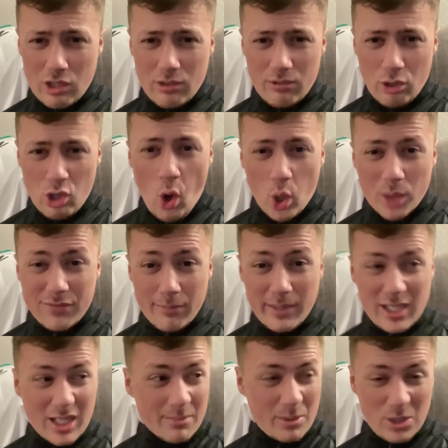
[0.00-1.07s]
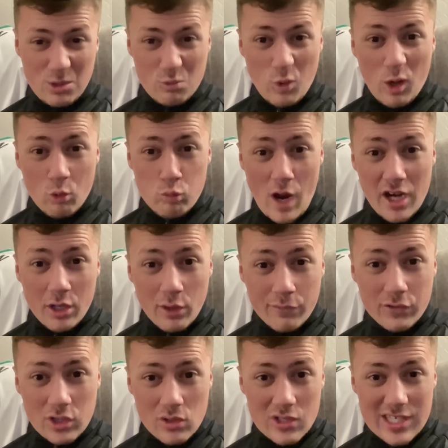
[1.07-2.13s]
in order for me to be well enough
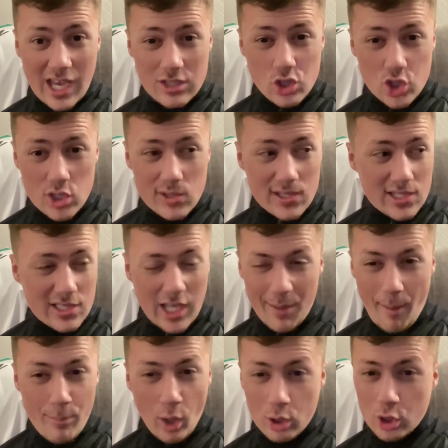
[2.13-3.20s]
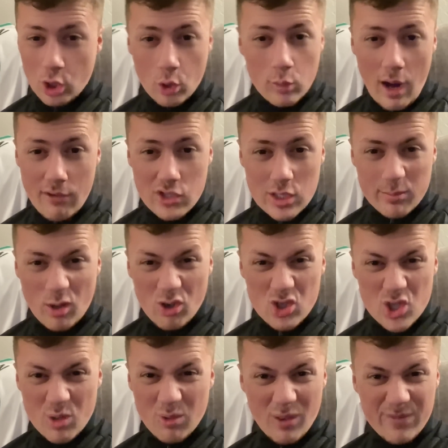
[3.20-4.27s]
to attend Tuesday's game, I'm not going to go out tomorrow
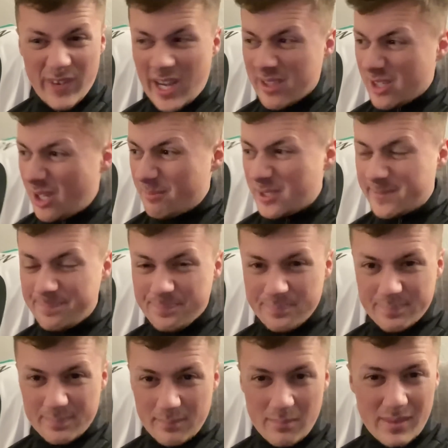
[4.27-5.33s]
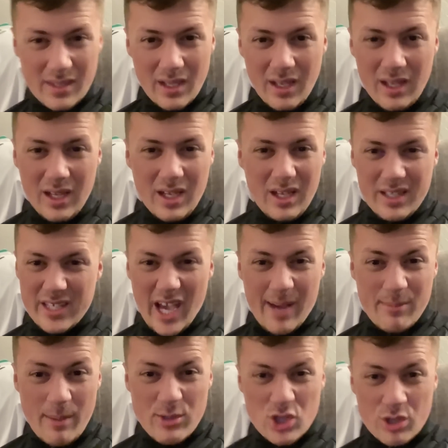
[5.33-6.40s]
due to the fact that, I mean, yeah,
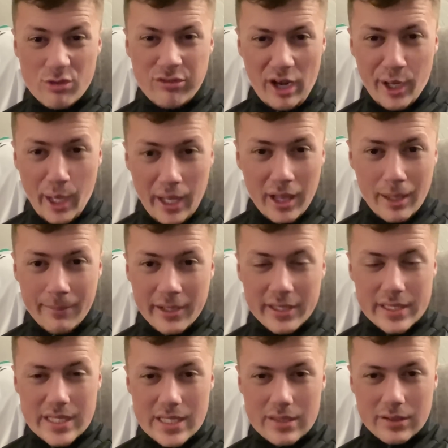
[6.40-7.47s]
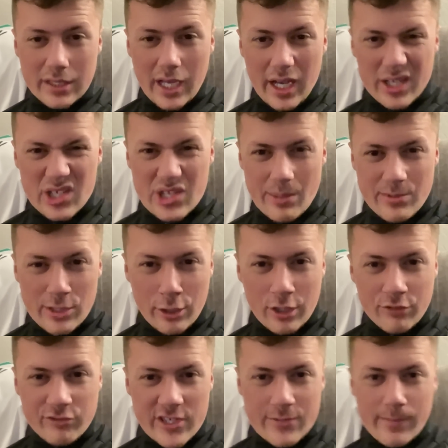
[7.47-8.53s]
I'm just quite ill at the minute, so yeah, it's obviously not going
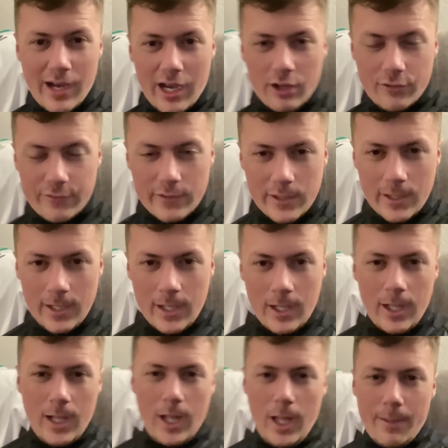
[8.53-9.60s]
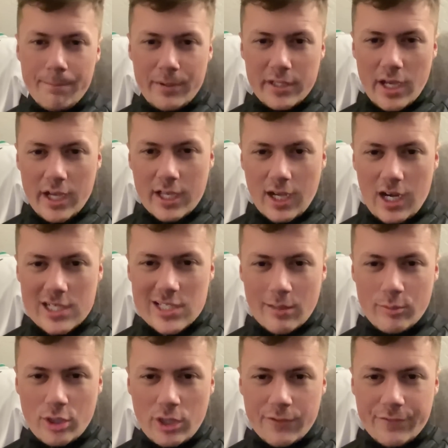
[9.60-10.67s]
to risk my health. But yeah, guys, let
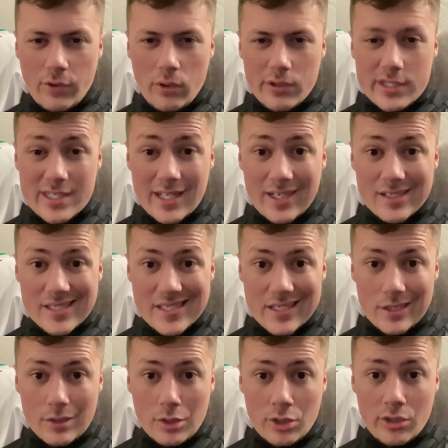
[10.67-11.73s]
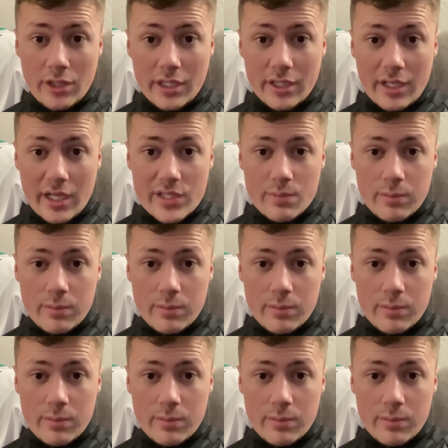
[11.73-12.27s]
me know your thoughts, and I'll see you all in the next